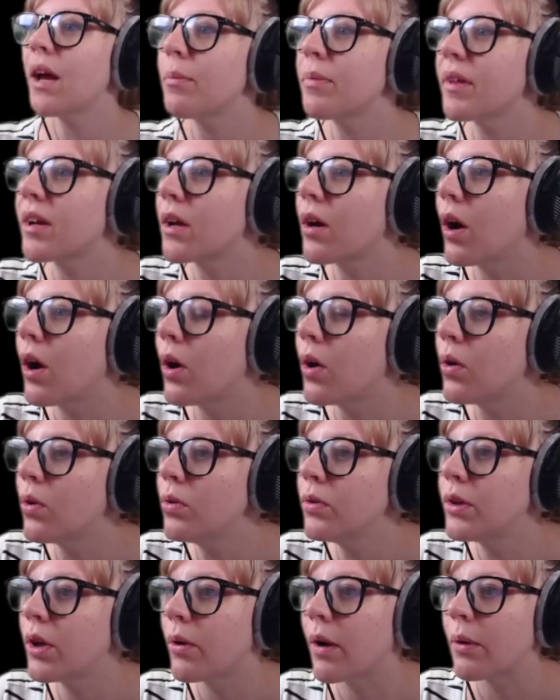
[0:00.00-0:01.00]
pick up the
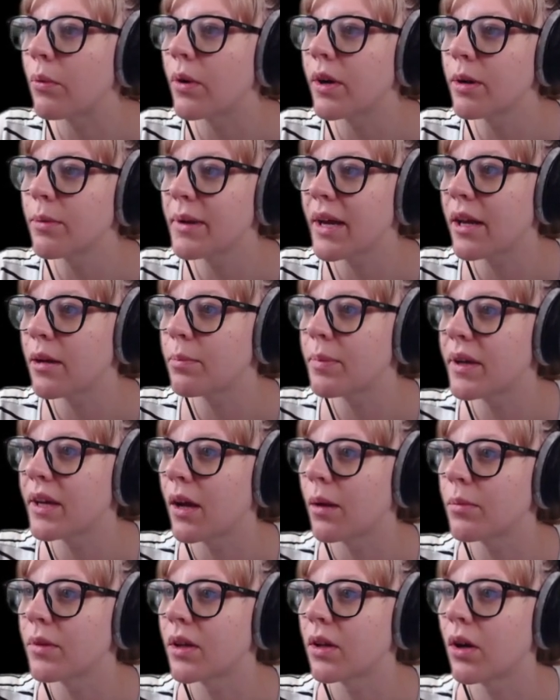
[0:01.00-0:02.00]
coal? No, I want to be able to
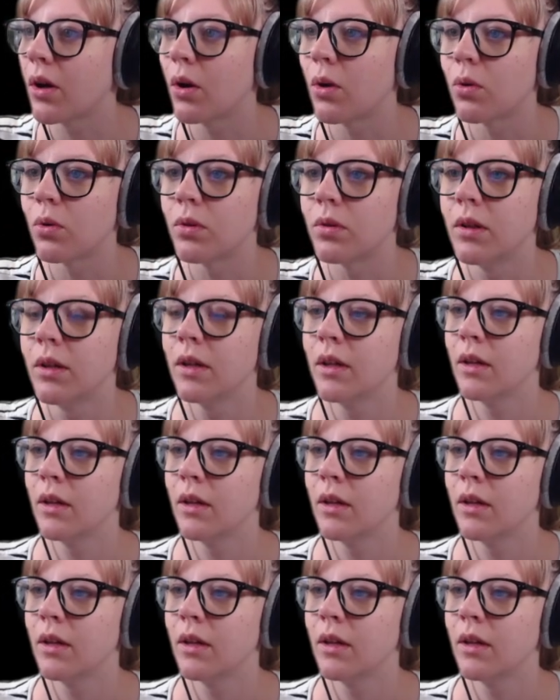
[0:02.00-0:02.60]
pick up the coal.